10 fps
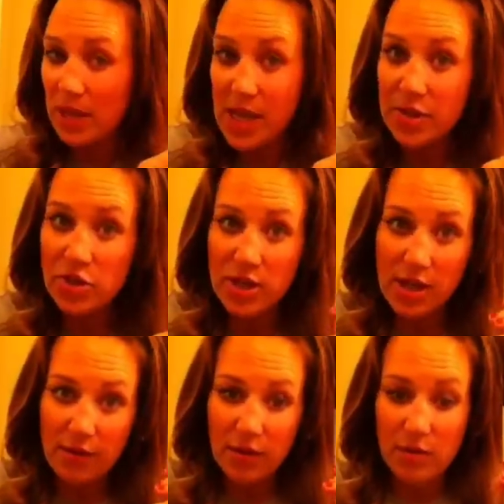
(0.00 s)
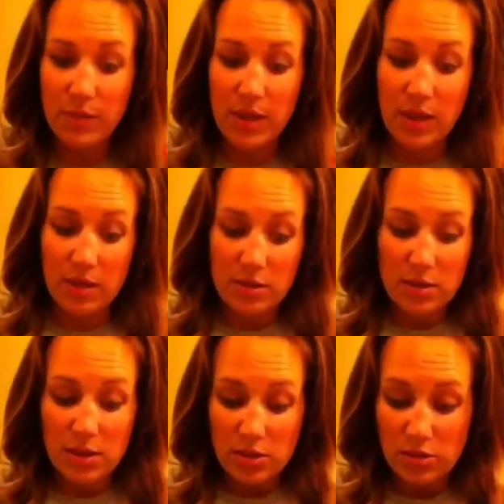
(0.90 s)
an inch and a half could be
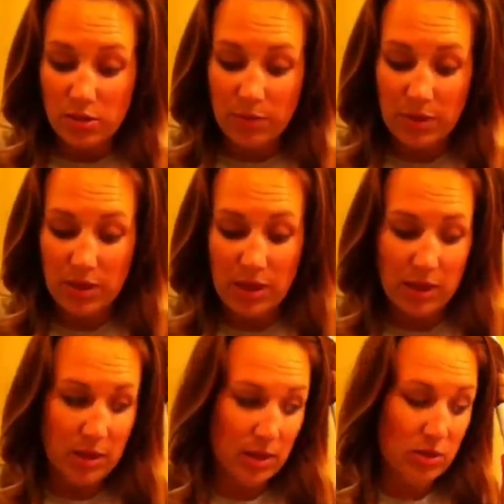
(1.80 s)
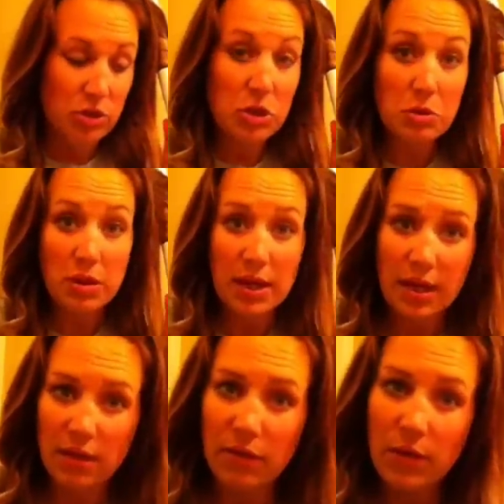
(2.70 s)
super thick and too
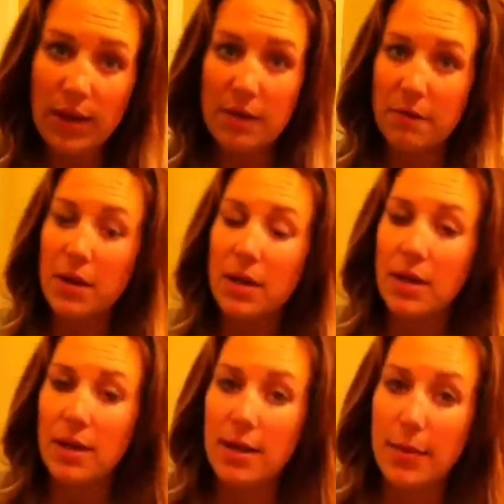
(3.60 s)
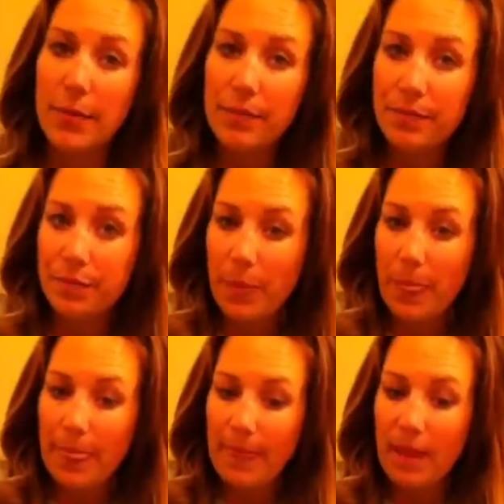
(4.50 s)
thick if you have um,
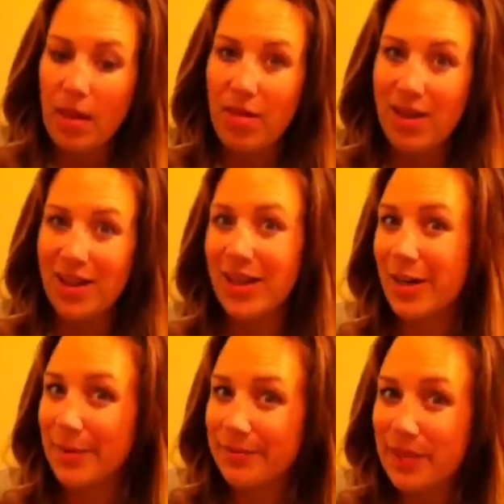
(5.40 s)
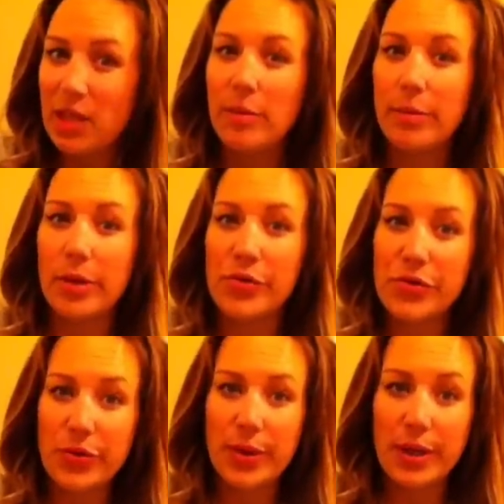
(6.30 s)
allotted per
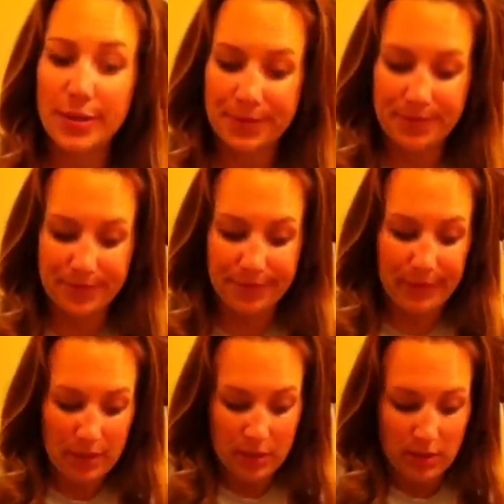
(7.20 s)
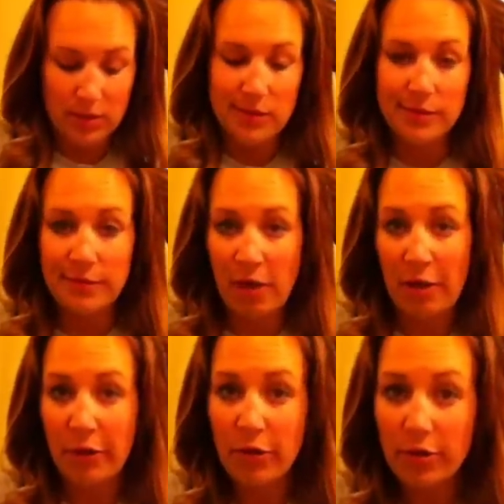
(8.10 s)
square
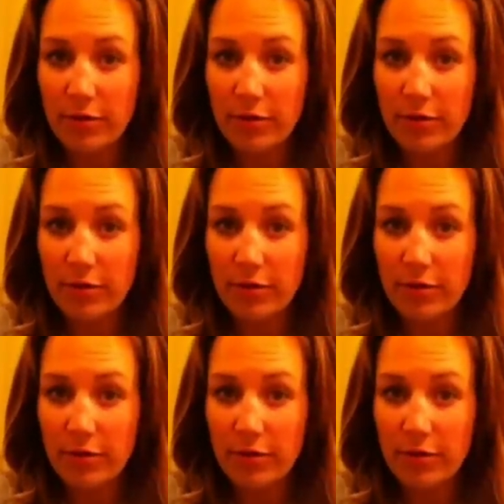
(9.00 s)
follicle